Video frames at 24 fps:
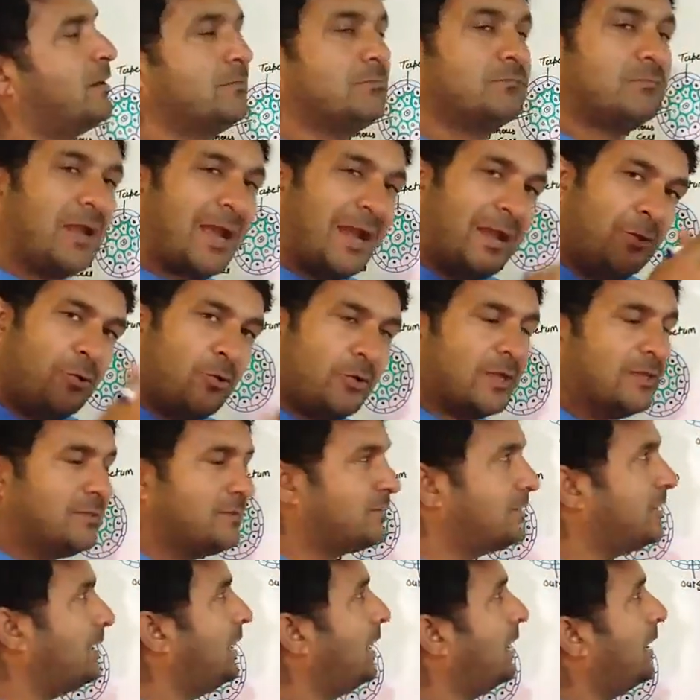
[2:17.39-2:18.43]
And you can
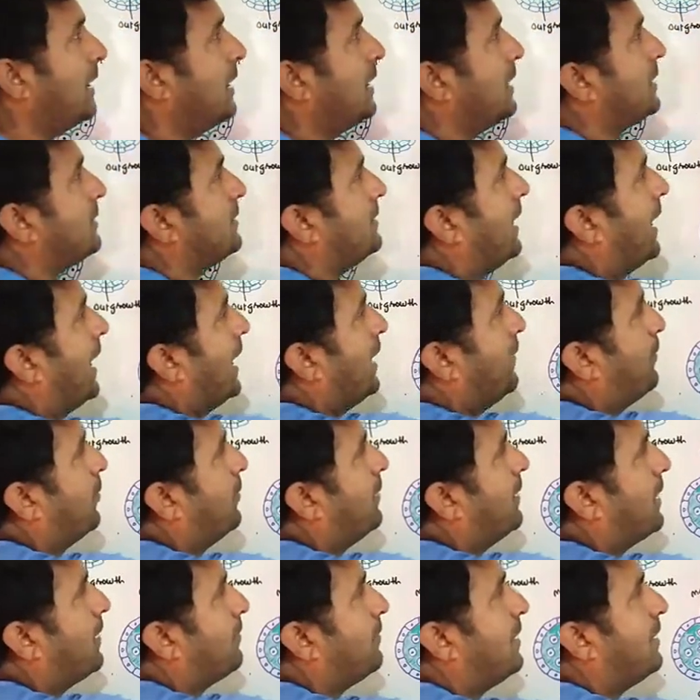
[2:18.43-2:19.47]
say the
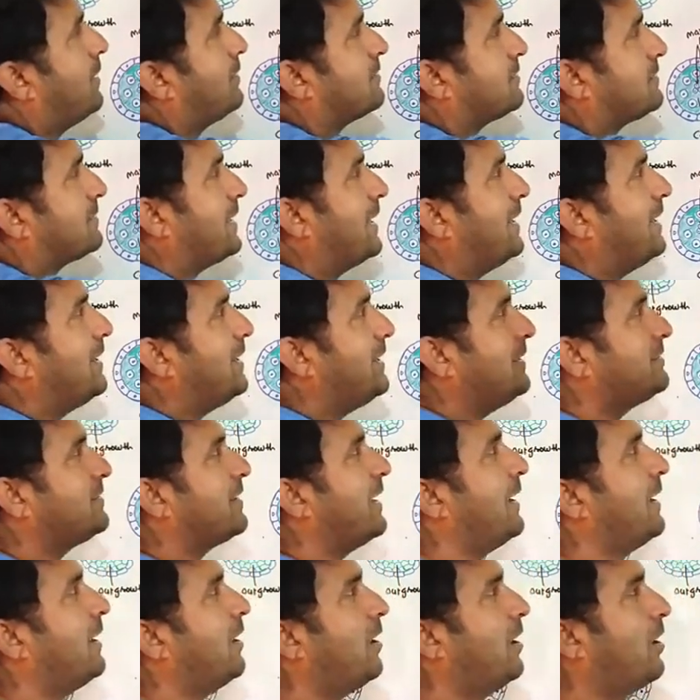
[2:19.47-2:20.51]
hypodermal cell is
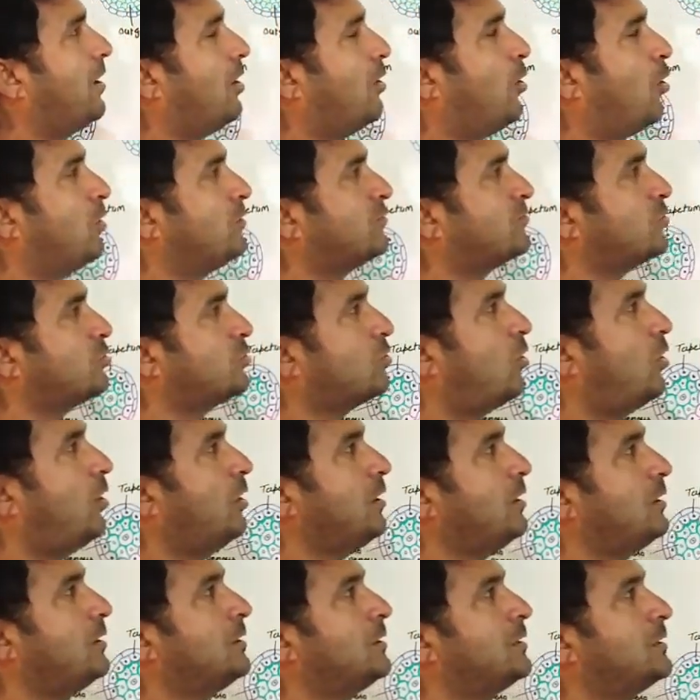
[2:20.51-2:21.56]
also called
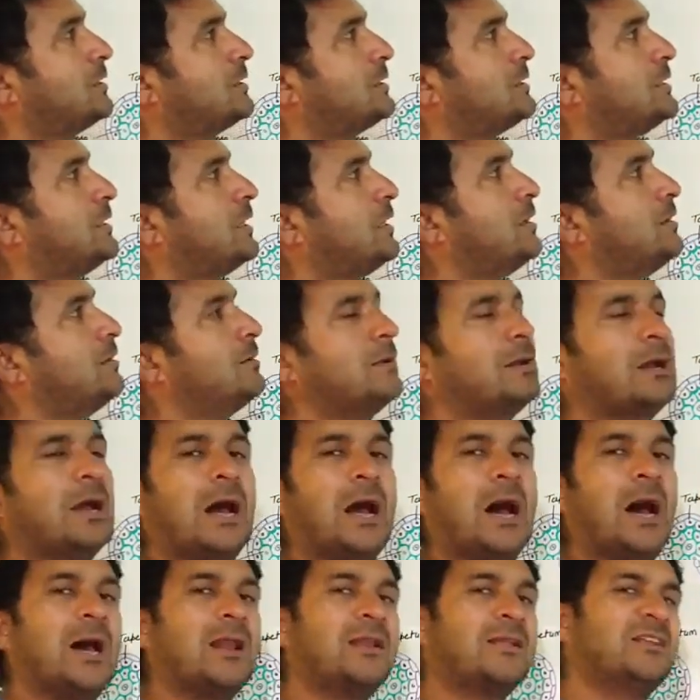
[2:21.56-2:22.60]
the
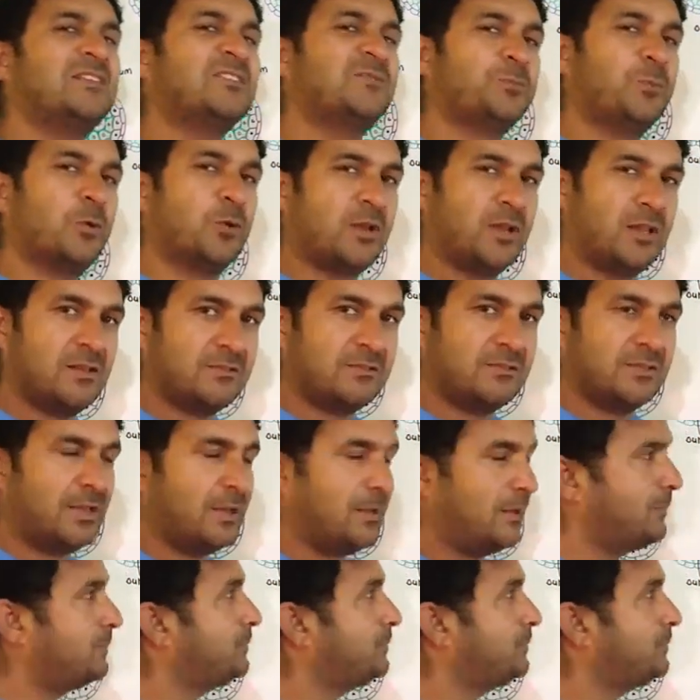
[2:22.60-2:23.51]
archisporial cell.